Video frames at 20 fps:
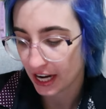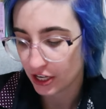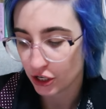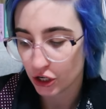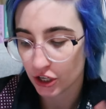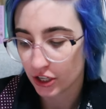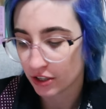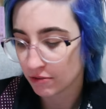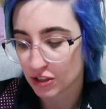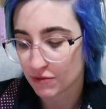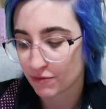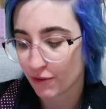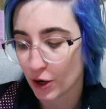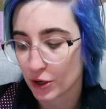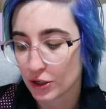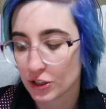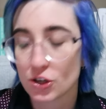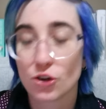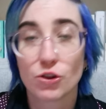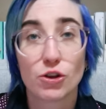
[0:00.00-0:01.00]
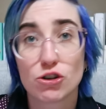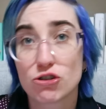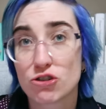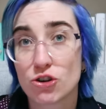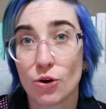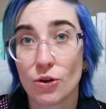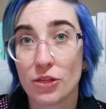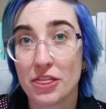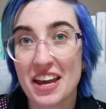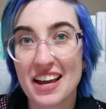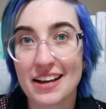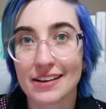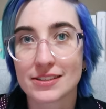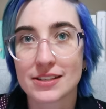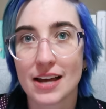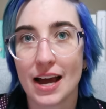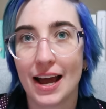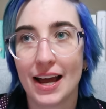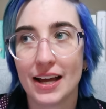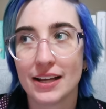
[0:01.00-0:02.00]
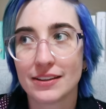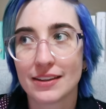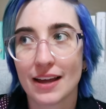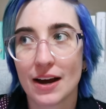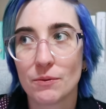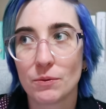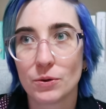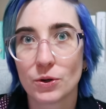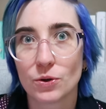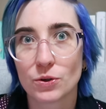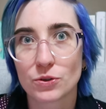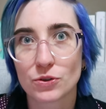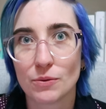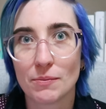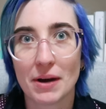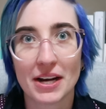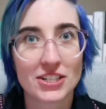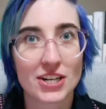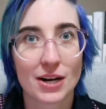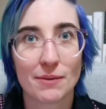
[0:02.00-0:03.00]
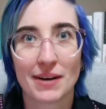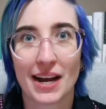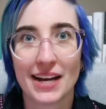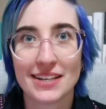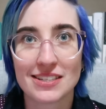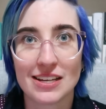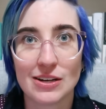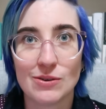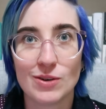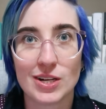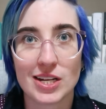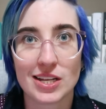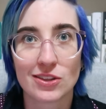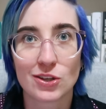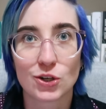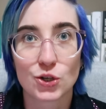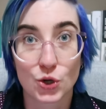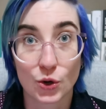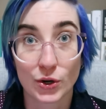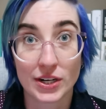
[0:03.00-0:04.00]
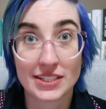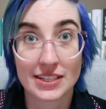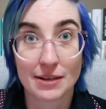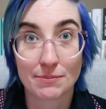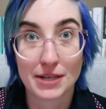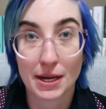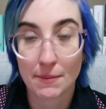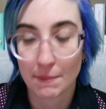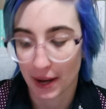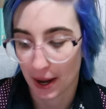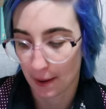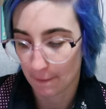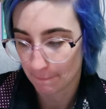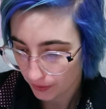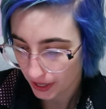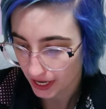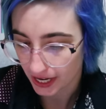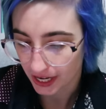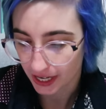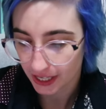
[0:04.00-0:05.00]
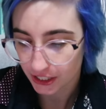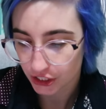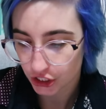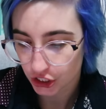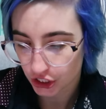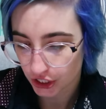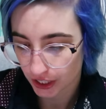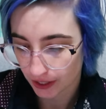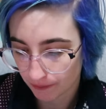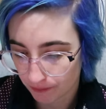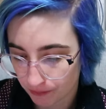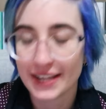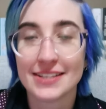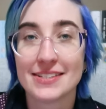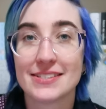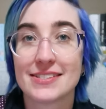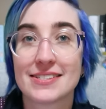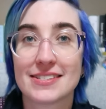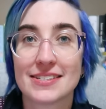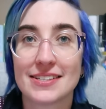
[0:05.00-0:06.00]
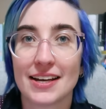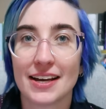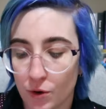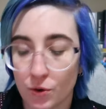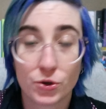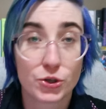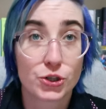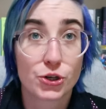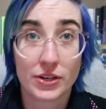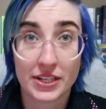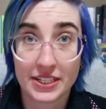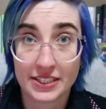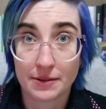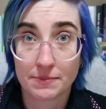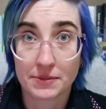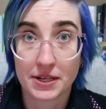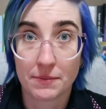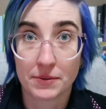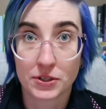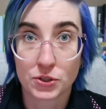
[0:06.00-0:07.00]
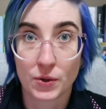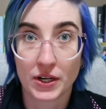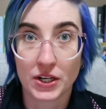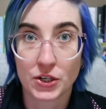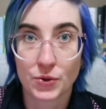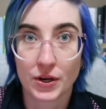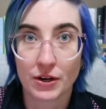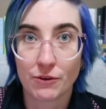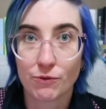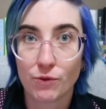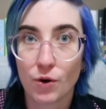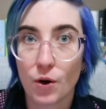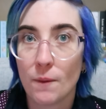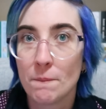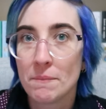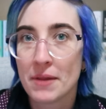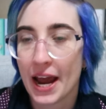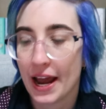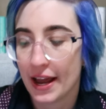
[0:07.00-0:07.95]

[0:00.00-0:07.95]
And you can just focus on the short things, and that would also match up nicely with Shorty September, which is for Shorty September 2024.